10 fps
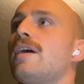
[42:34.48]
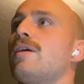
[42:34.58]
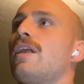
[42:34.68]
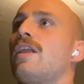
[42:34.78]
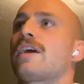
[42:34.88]

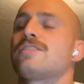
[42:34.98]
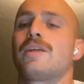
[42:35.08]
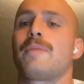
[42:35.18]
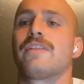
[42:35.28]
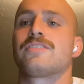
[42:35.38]
like I said
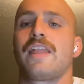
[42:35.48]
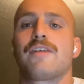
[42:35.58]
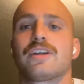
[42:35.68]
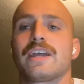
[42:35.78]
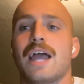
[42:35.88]
about the South
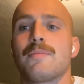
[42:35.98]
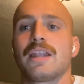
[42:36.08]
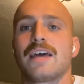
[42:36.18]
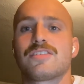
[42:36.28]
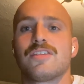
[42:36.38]
Africa game,
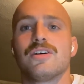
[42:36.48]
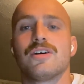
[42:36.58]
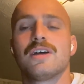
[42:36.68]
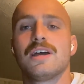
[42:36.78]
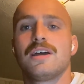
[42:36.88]
unless the
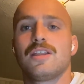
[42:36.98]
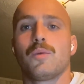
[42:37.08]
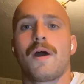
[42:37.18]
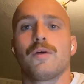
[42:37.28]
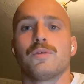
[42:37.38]

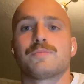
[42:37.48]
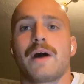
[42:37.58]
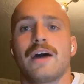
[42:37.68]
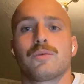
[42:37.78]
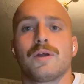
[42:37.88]
weather was
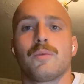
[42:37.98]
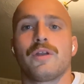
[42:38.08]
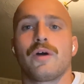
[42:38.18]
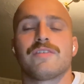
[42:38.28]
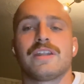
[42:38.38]
bad, we're
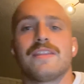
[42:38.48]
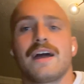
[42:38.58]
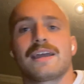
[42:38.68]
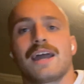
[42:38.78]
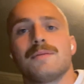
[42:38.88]
not even in
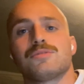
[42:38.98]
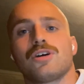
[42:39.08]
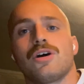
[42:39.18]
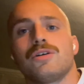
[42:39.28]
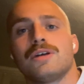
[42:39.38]
that game.
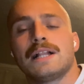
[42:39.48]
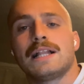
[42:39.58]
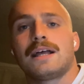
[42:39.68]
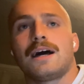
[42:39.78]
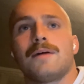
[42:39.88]
So
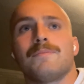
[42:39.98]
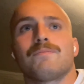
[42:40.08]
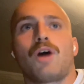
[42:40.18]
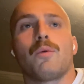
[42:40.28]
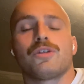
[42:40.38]

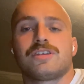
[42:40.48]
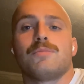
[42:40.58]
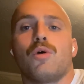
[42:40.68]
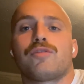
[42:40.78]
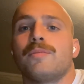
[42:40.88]
I want to see
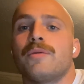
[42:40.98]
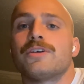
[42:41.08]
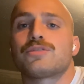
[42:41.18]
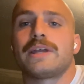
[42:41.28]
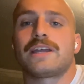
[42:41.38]
more from them
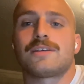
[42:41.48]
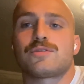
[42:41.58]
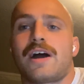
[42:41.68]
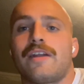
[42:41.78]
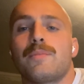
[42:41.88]
this week in terms
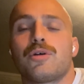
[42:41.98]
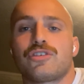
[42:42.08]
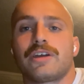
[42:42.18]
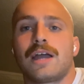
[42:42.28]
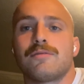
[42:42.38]
of how they push
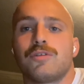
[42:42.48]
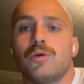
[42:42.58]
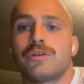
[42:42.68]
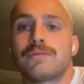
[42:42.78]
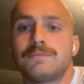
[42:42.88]
the game forward.